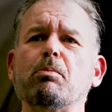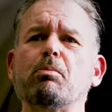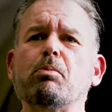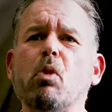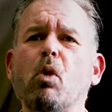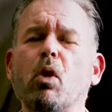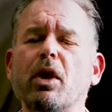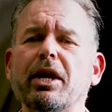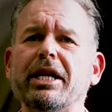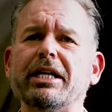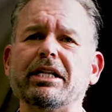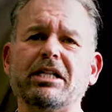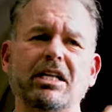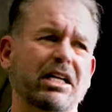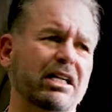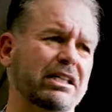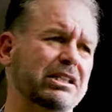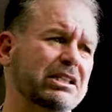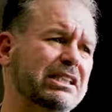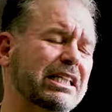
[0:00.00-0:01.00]
bought into
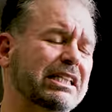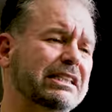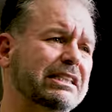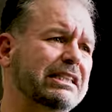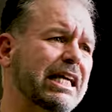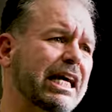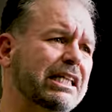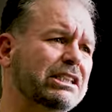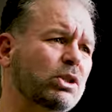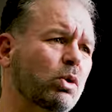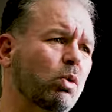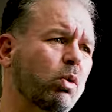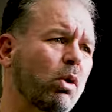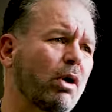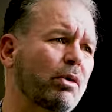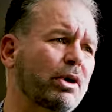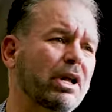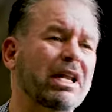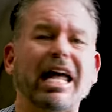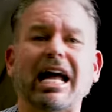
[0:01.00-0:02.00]
the success
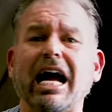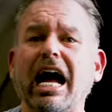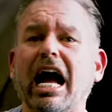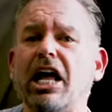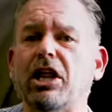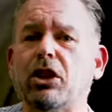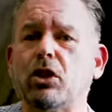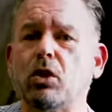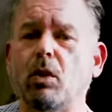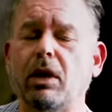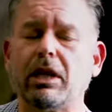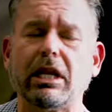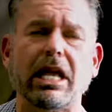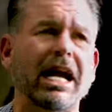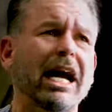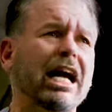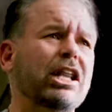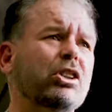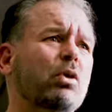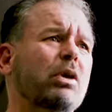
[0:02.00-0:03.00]
quota like I thought.
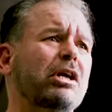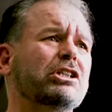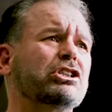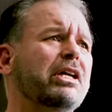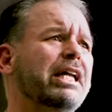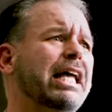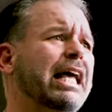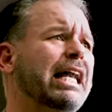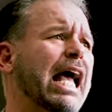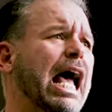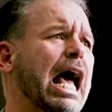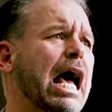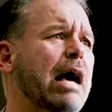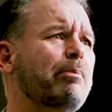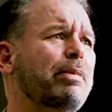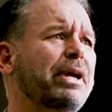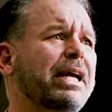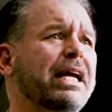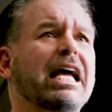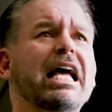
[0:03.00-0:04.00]
Like I thought I was going to get
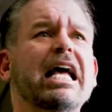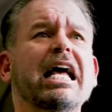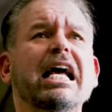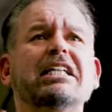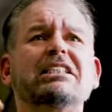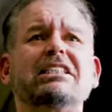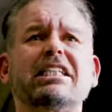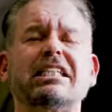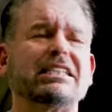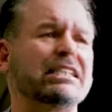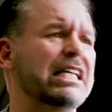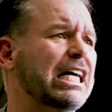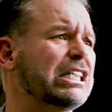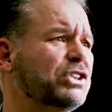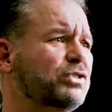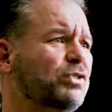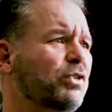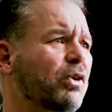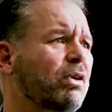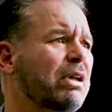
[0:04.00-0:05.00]
happy,
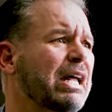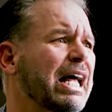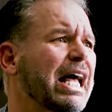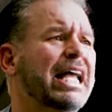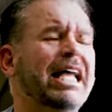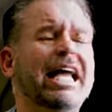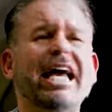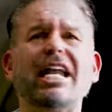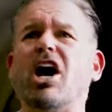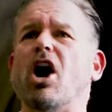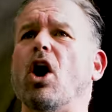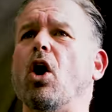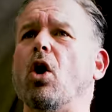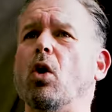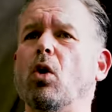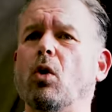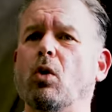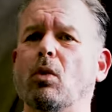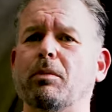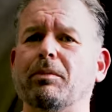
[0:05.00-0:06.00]
successful, get a
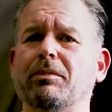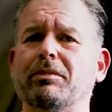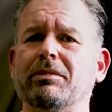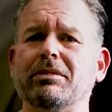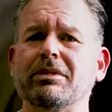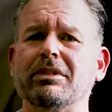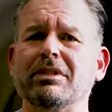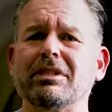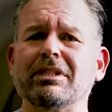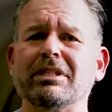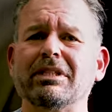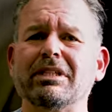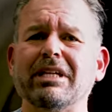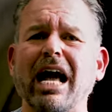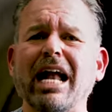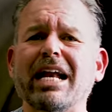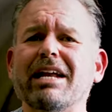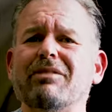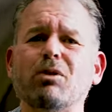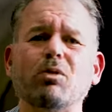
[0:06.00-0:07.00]
home,
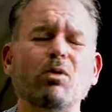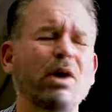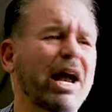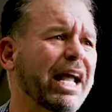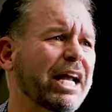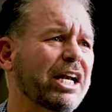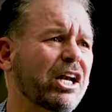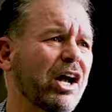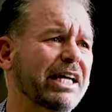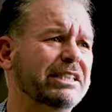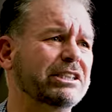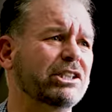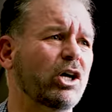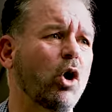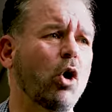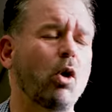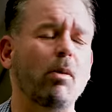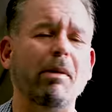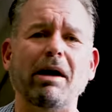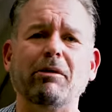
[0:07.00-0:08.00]
I didn't even recognize the
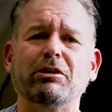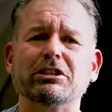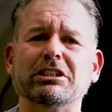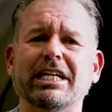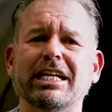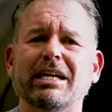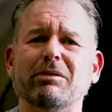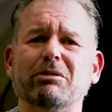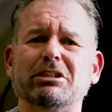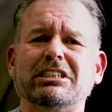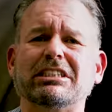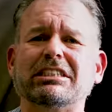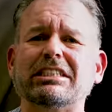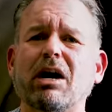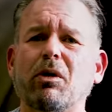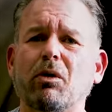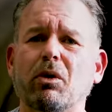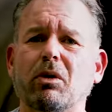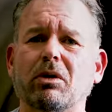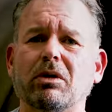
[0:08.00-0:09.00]
home I was in.
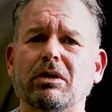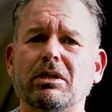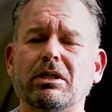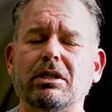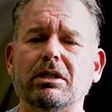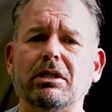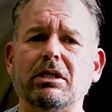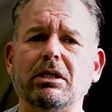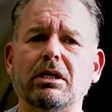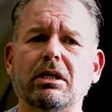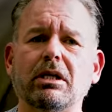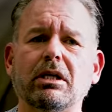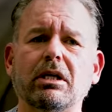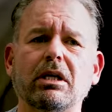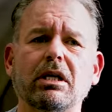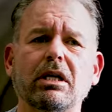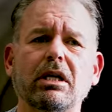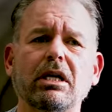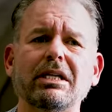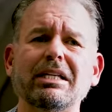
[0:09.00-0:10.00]
sterile.
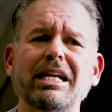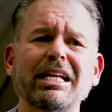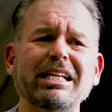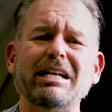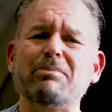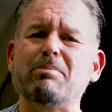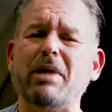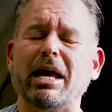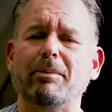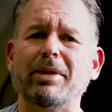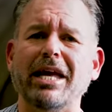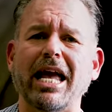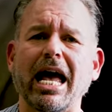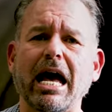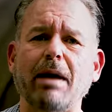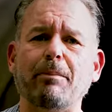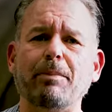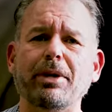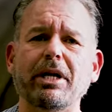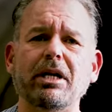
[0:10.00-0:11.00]
That didn't make me
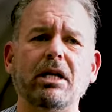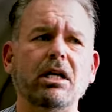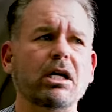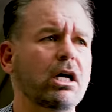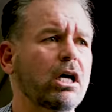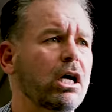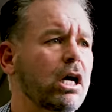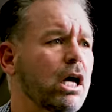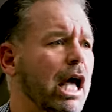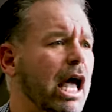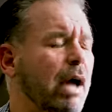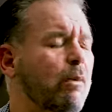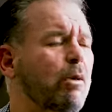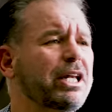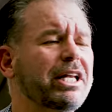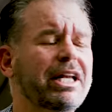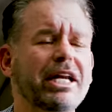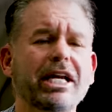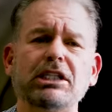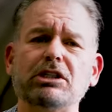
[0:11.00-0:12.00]
happy. I
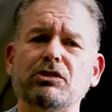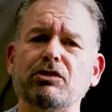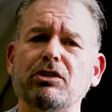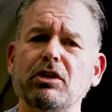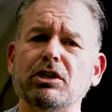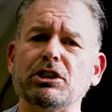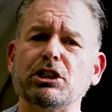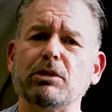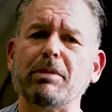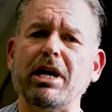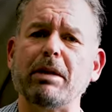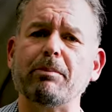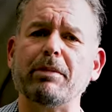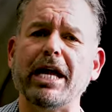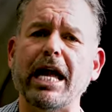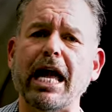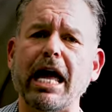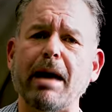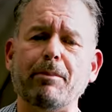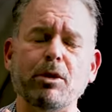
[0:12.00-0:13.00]
went to the East Village. It made me
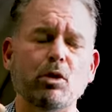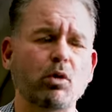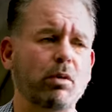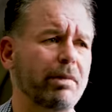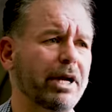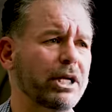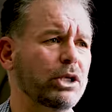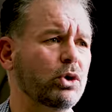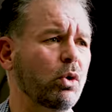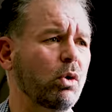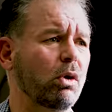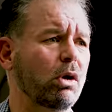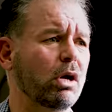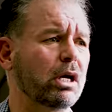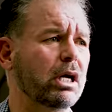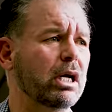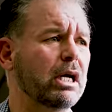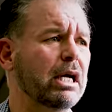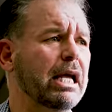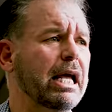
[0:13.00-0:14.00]
happy with my
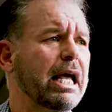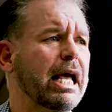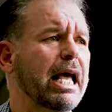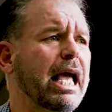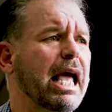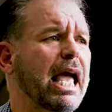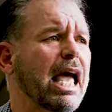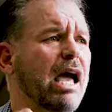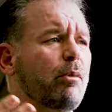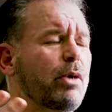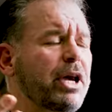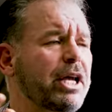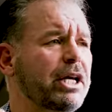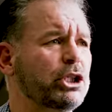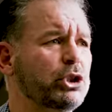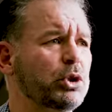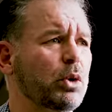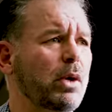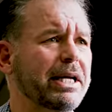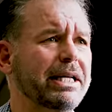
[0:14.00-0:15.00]
dog. And we
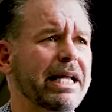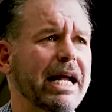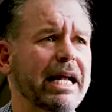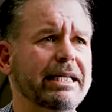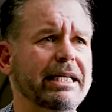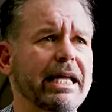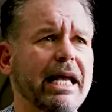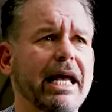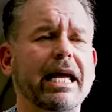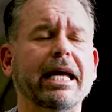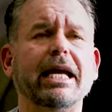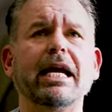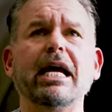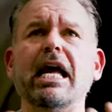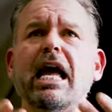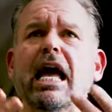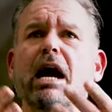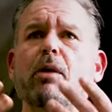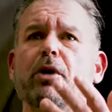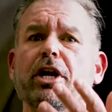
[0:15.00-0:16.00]
enjoyed that day.
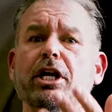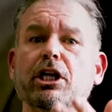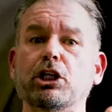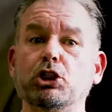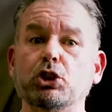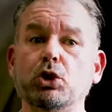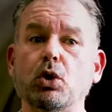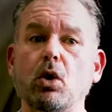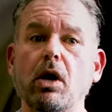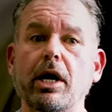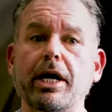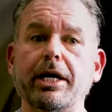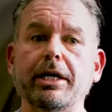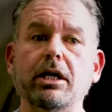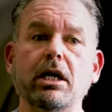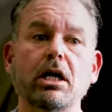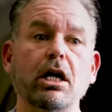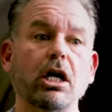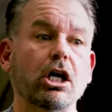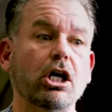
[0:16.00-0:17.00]
And we
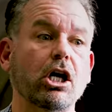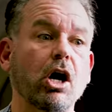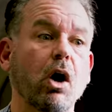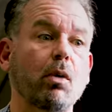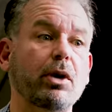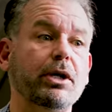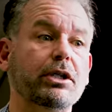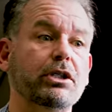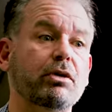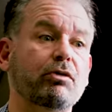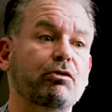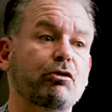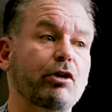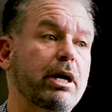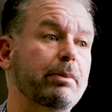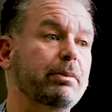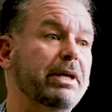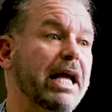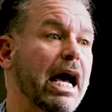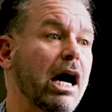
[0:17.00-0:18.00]
enjoyed going to
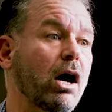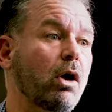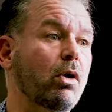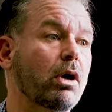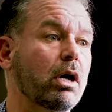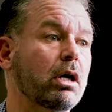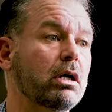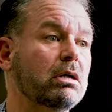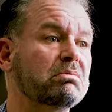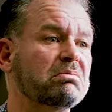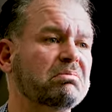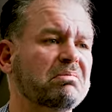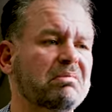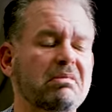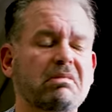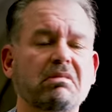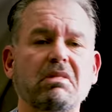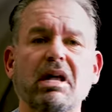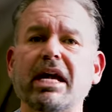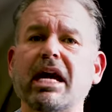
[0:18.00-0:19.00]
Freedom Tower.
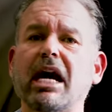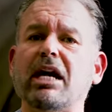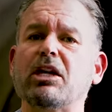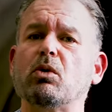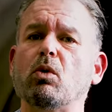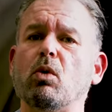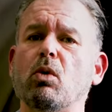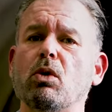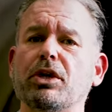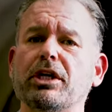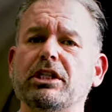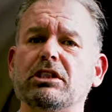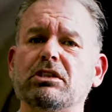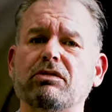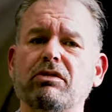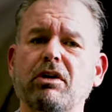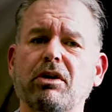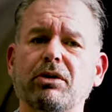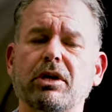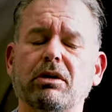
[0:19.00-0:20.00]
And I got all these
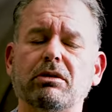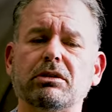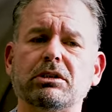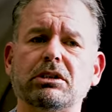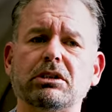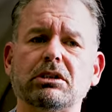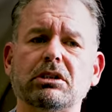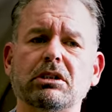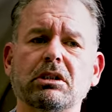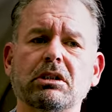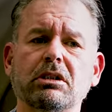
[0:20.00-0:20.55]
photos.